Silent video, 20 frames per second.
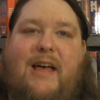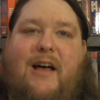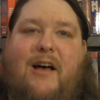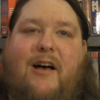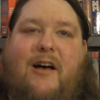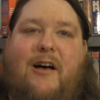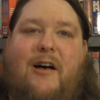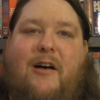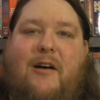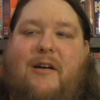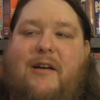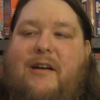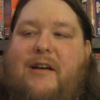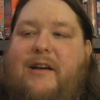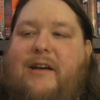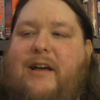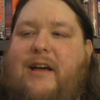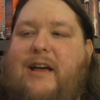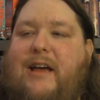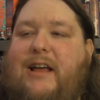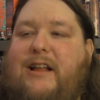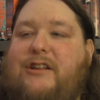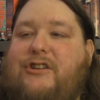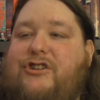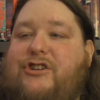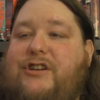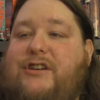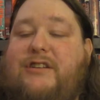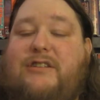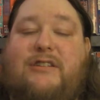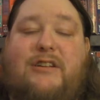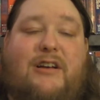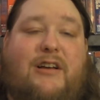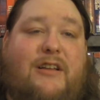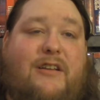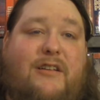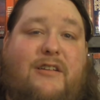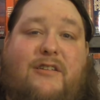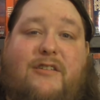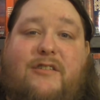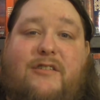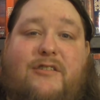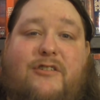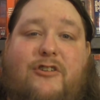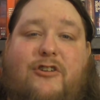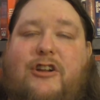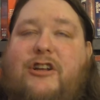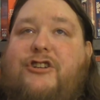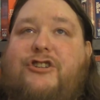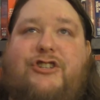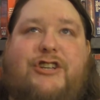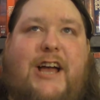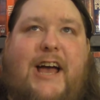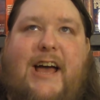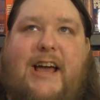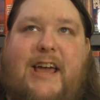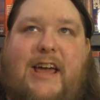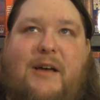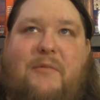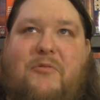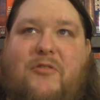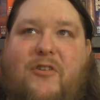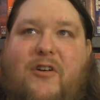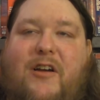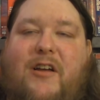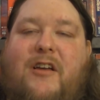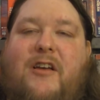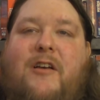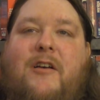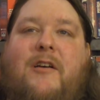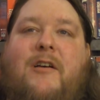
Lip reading: and she's not, or Nurse Jackie, I'm sorry.